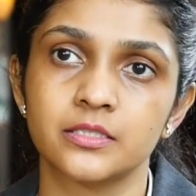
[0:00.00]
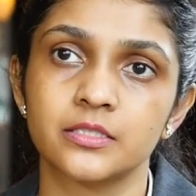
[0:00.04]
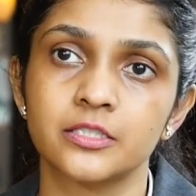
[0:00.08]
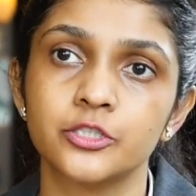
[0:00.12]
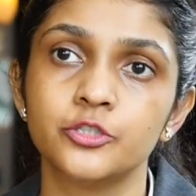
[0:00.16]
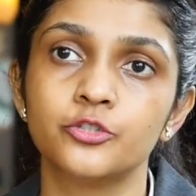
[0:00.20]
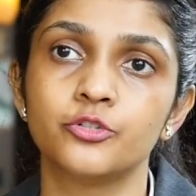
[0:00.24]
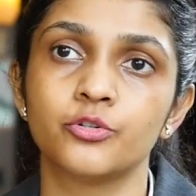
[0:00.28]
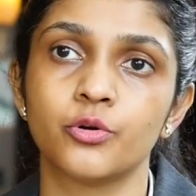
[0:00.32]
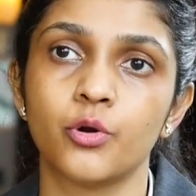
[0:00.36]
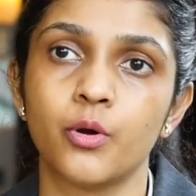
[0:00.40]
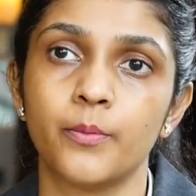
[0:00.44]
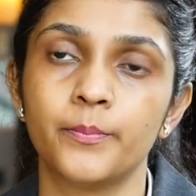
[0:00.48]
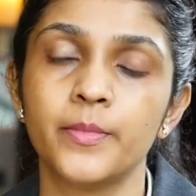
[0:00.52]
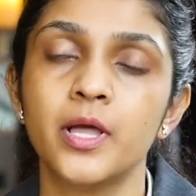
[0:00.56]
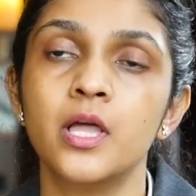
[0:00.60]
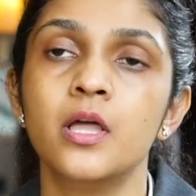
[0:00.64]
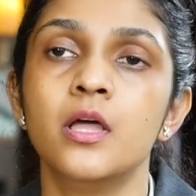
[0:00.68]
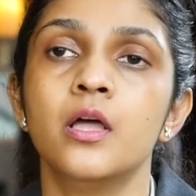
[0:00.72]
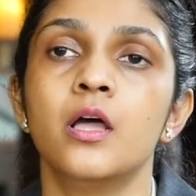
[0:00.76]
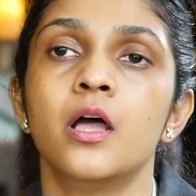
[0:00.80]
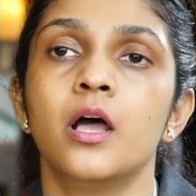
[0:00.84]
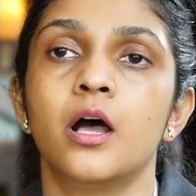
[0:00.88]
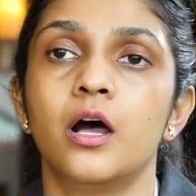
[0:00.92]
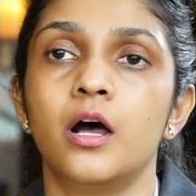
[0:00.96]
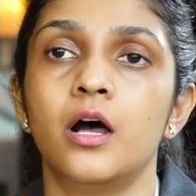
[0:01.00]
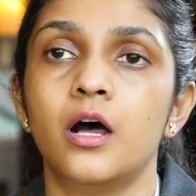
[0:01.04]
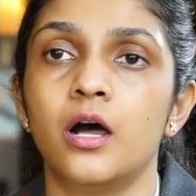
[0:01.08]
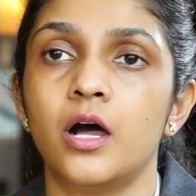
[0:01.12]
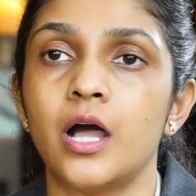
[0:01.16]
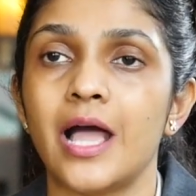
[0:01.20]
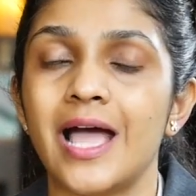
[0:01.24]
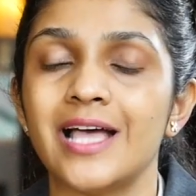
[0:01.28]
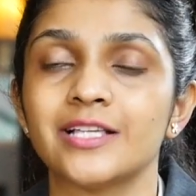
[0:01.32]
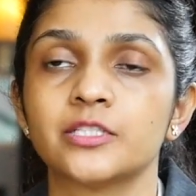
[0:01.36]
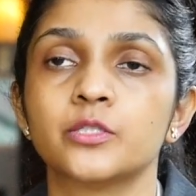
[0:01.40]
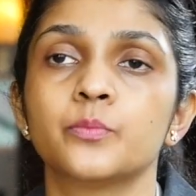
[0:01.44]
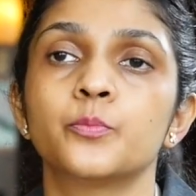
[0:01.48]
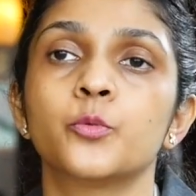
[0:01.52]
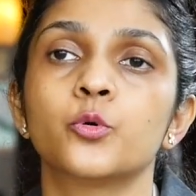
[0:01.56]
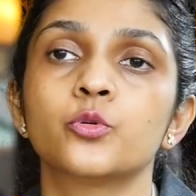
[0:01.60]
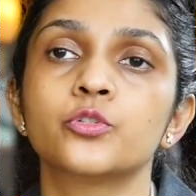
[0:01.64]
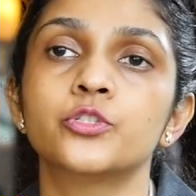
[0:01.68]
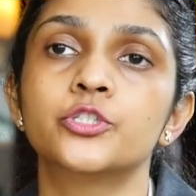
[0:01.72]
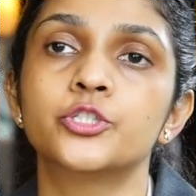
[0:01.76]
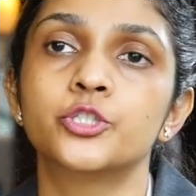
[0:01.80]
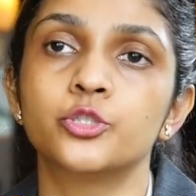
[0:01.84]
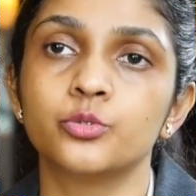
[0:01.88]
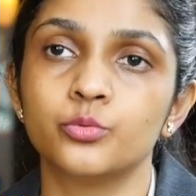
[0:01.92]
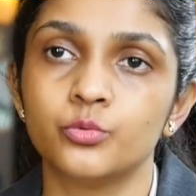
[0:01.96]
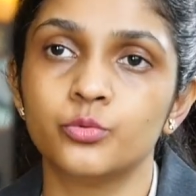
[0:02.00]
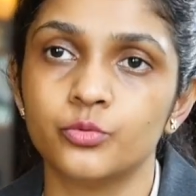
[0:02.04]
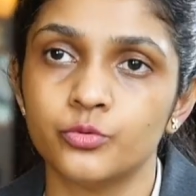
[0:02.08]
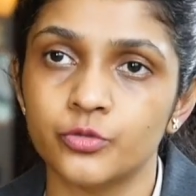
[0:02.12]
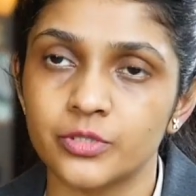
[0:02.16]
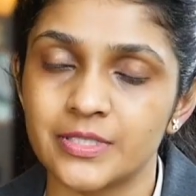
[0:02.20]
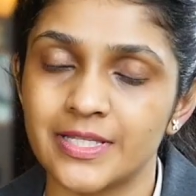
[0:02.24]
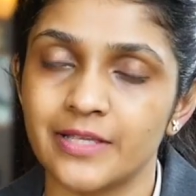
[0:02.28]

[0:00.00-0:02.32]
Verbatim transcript: syndrome as opposed to,